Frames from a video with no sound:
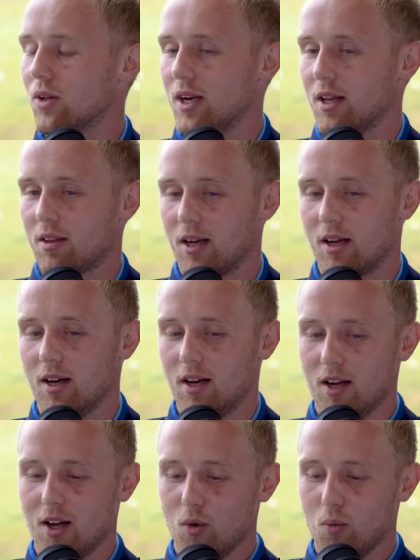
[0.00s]
And I think
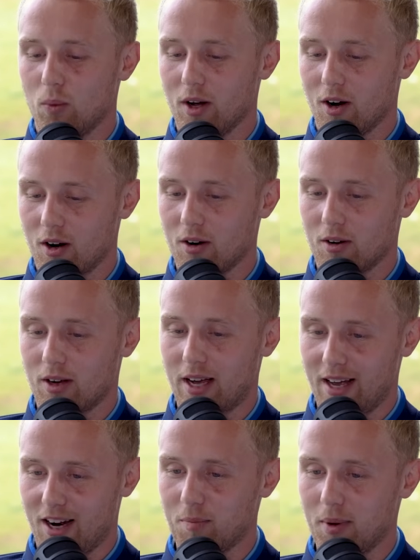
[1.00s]
we are
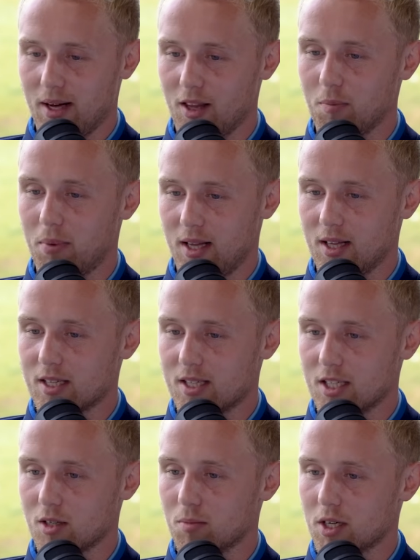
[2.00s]
getting a bit of the pain this
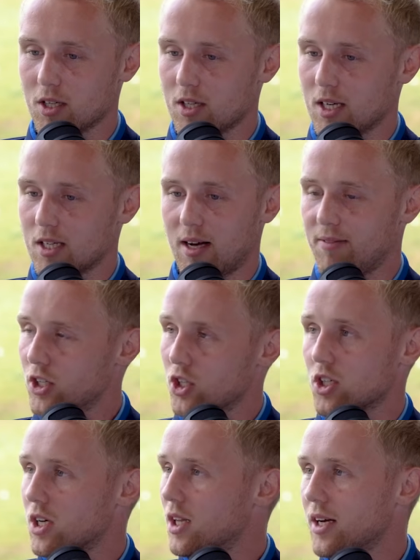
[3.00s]
season because things haven't
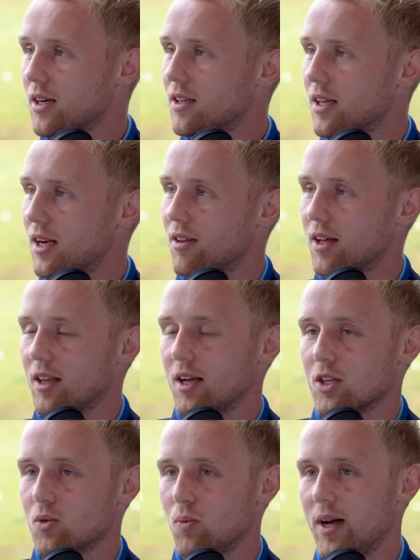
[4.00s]
just clicked, and I think
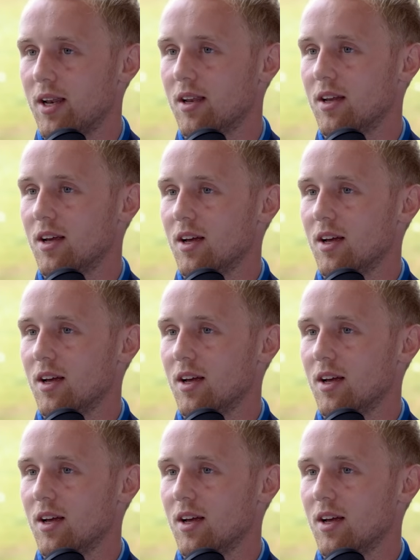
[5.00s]
that's when